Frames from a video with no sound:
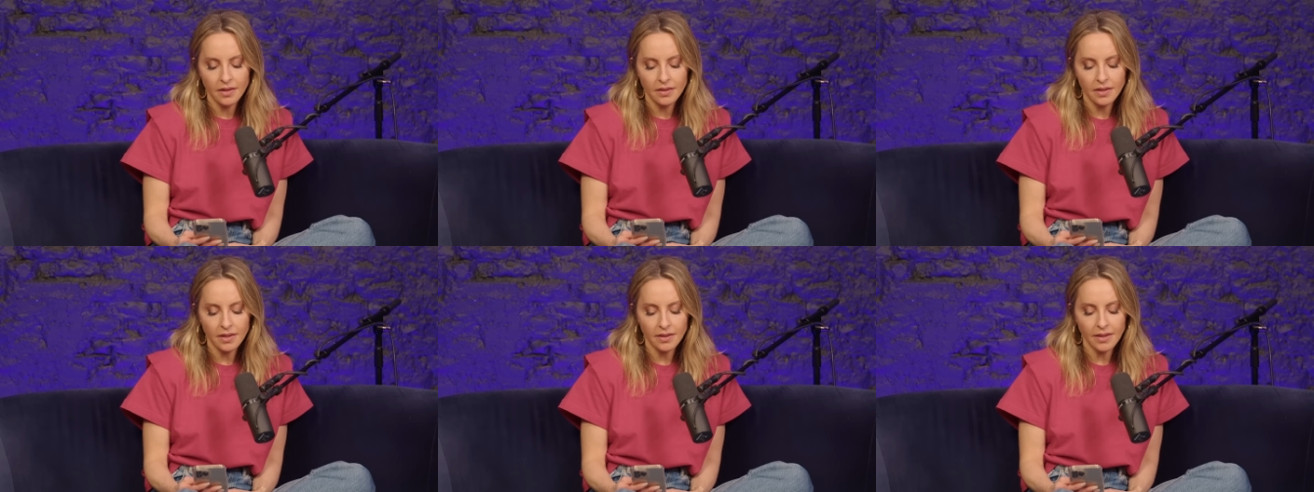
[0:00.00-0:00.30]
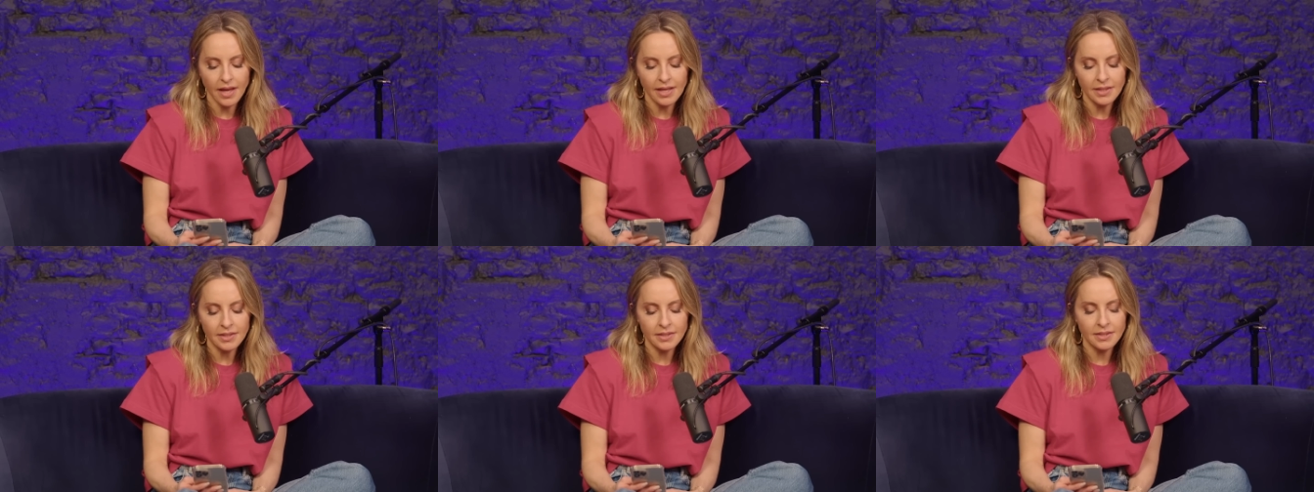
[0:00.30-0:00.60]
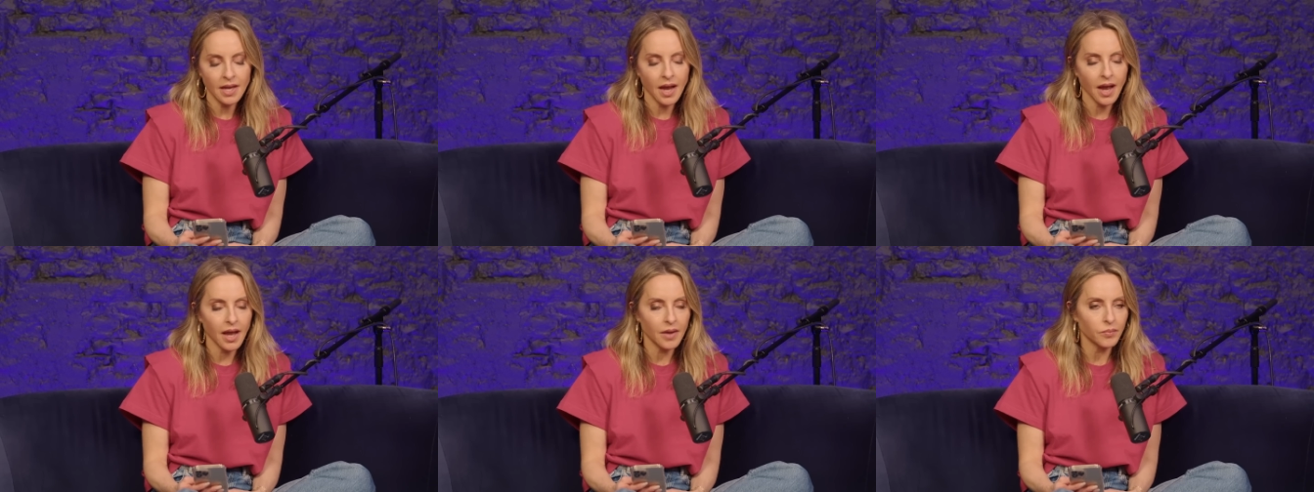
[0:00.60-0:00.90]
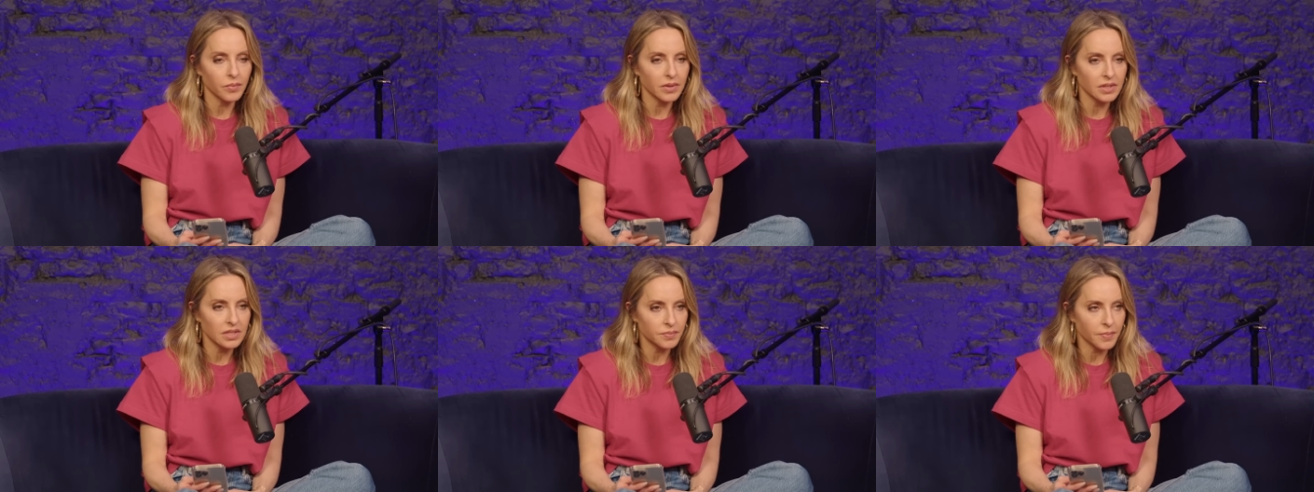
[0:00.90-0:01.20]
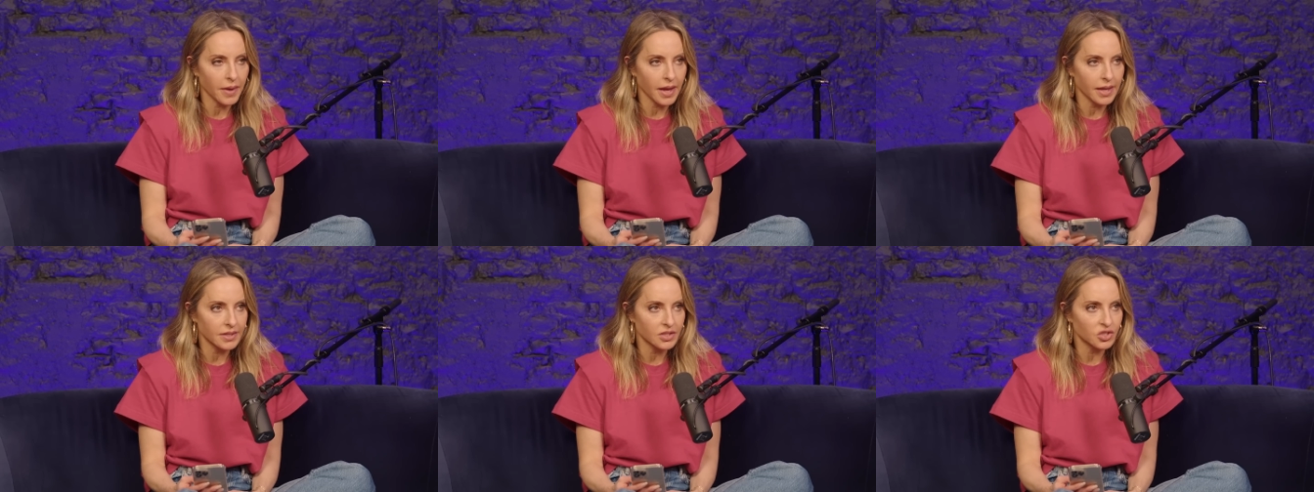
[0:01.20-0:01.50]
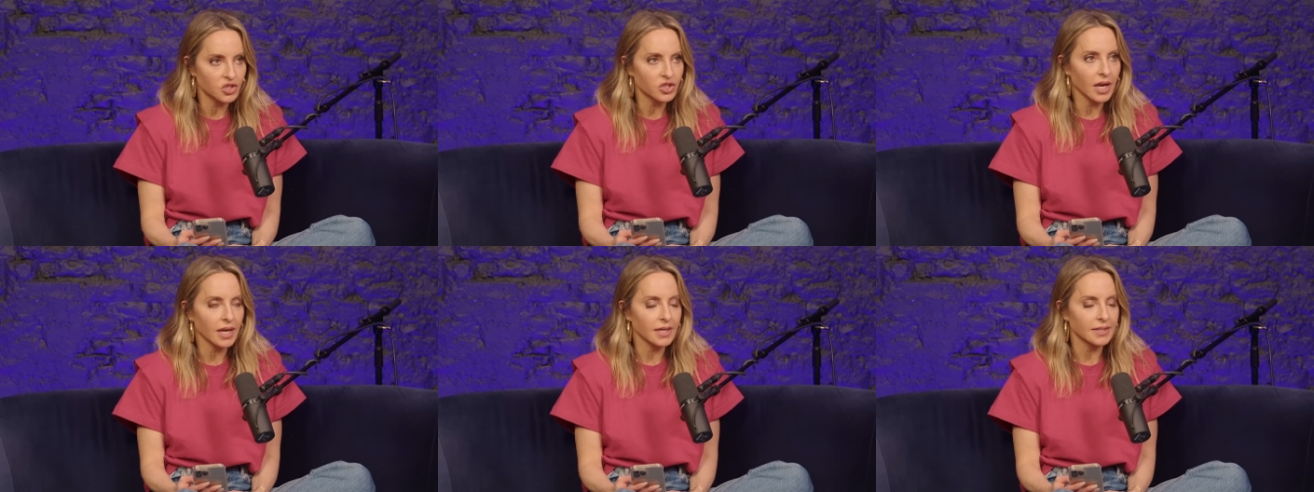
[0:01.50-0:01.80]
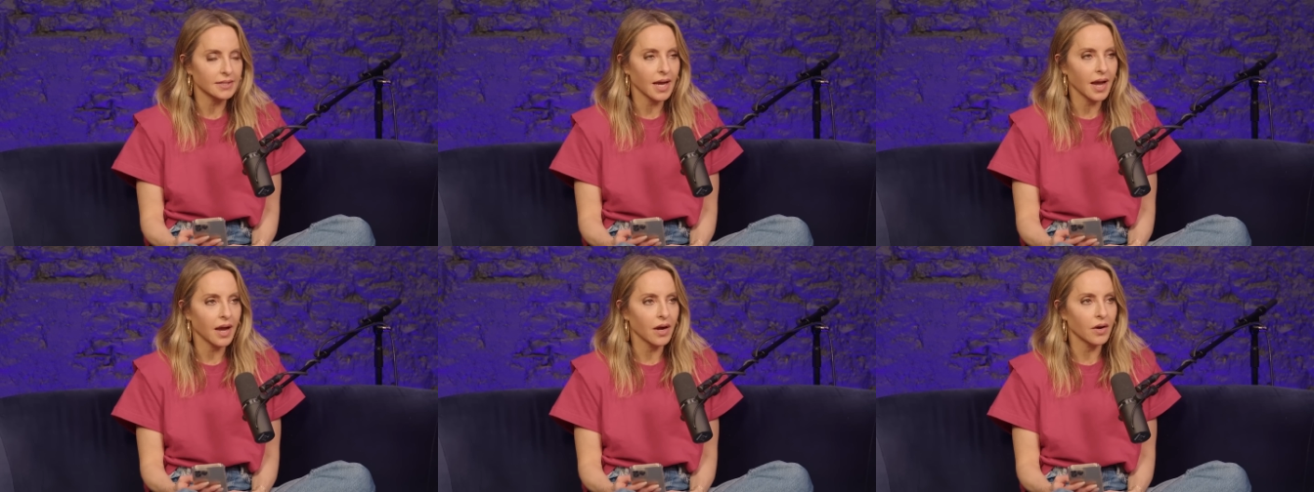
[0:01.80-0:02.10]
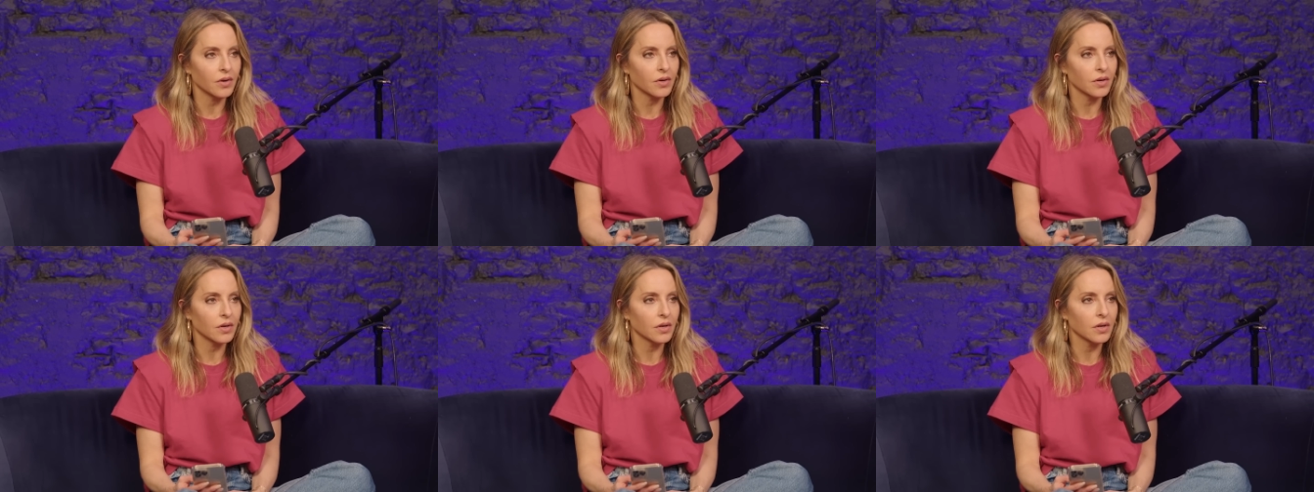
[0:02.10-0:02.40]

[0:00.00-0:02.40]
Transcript: the less time we spend checked out.